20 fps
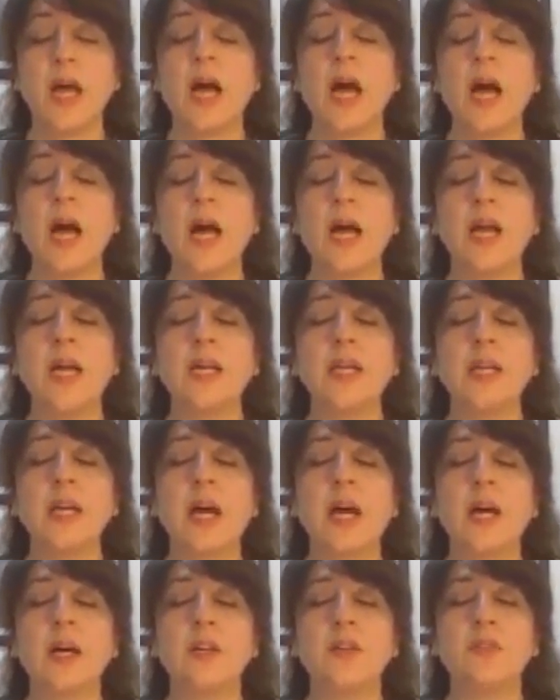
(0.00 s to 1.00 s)
I
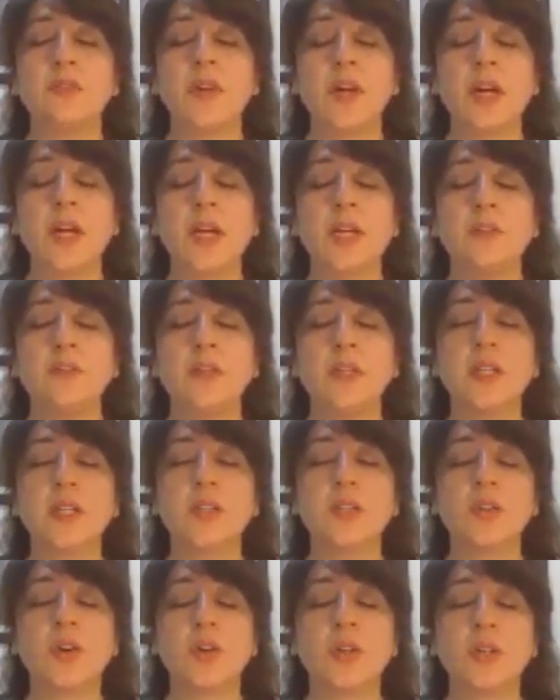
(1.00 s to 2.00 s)
are 5 the
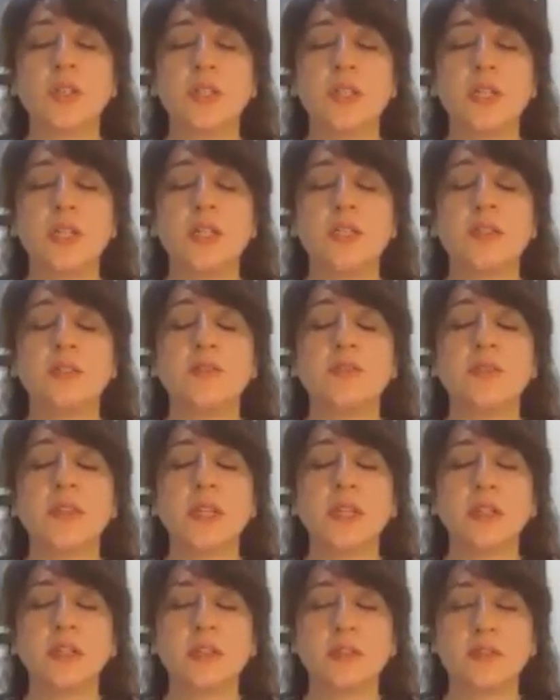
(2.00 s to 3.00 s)
authoritative
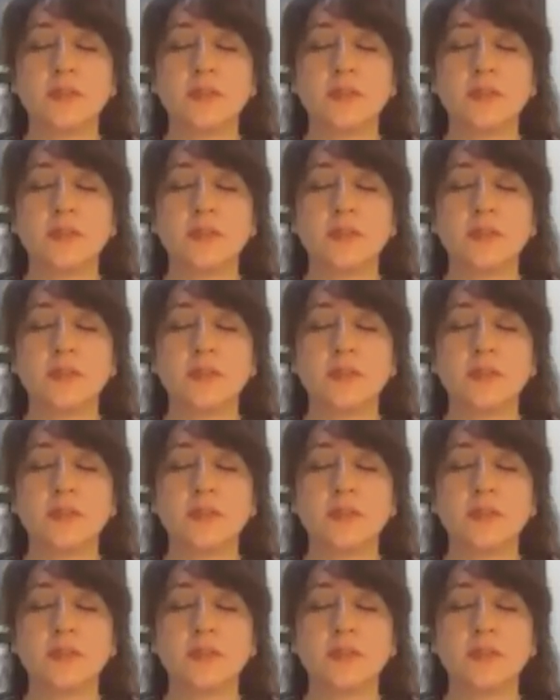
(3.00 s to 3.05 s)
figure.